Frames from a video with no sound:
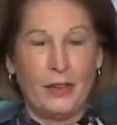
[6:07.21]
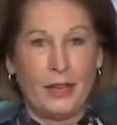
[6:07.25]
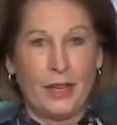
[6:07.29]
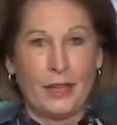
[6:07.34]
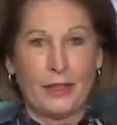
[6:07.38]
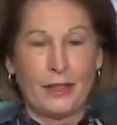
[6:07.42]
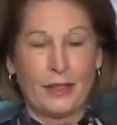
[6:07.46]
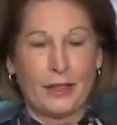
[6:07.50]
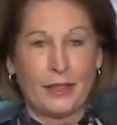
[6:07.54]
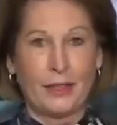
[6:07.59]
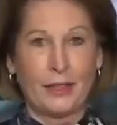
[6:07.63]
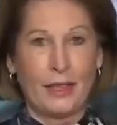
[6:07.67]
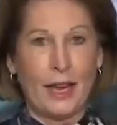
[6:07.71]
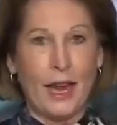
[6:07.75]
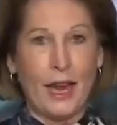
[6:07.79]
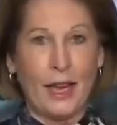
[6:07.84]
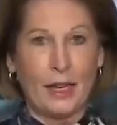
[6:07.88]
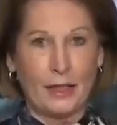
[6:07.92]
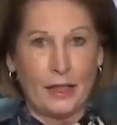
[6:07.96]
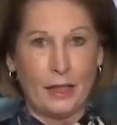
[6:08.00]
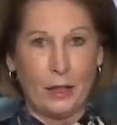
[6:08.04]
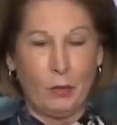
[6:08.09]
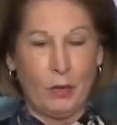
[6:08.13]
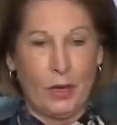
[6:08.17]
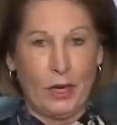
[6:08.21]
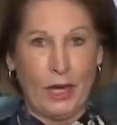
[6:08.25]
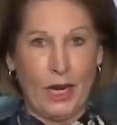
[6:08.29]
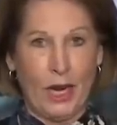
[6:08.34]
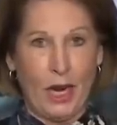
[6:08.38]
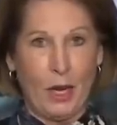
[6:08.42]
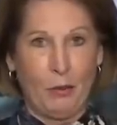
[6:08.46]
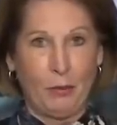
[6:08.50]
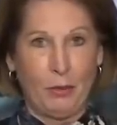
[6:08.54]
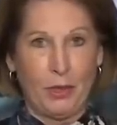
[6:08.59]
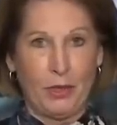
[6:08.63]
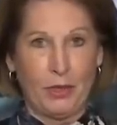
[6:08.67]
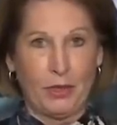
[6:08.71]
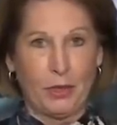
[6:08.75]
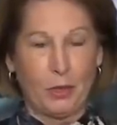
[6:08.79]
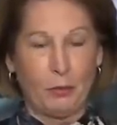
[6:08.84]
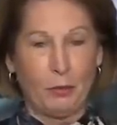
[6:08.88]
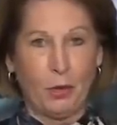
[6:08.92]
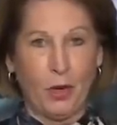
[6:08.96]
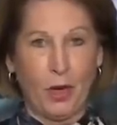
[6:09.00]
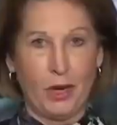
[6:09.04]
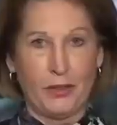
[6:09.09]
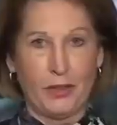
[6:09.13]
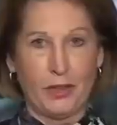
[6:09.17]
That's exactly what happens.
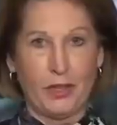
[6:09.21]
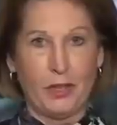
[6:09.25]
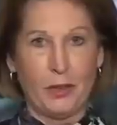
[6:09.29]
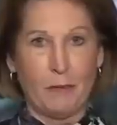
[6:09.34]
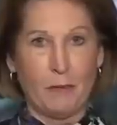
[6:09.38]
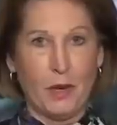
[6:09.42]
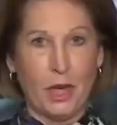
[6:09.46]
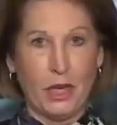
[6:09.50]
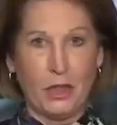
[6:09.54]
The president